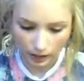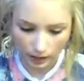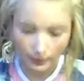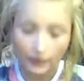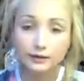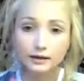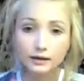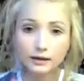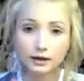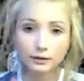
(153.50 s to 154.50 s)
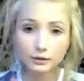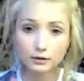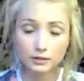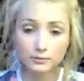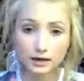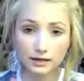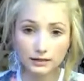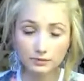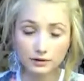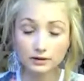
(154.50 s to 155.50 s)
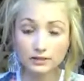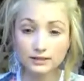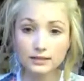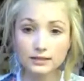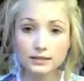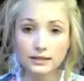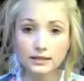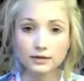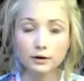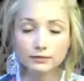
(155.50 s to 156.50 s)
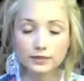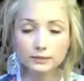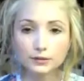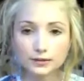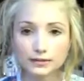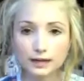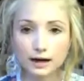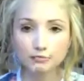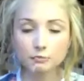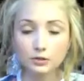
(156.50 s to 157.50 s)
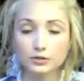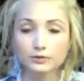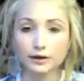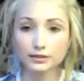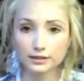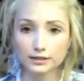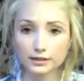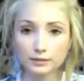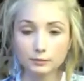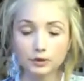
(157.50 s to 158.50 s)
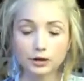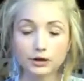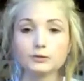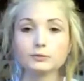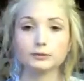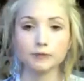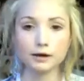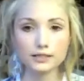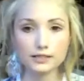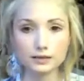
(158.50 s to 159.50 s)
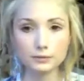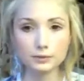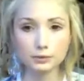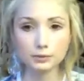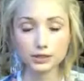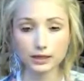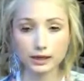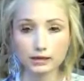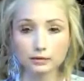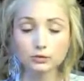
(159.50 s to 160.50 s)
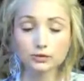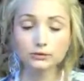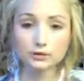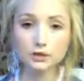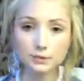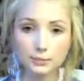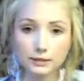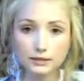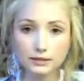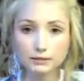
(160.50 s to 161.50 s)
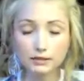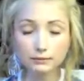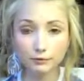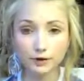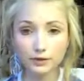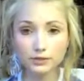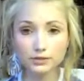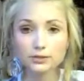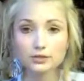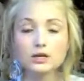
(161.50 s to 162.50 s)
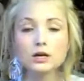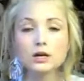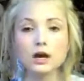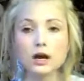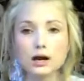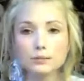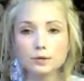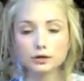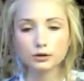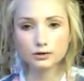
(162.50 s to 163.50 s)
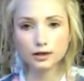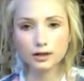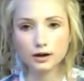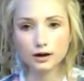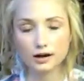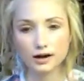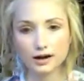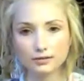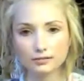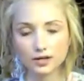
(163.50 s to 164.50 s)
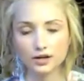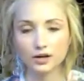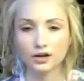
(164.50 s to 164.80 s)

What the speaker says: Then I go on to my antibiotics. Now obviously with the CF, because of our thick sticky mucus, we're very susceptible to getting all different types of bacterial infections. Currently I have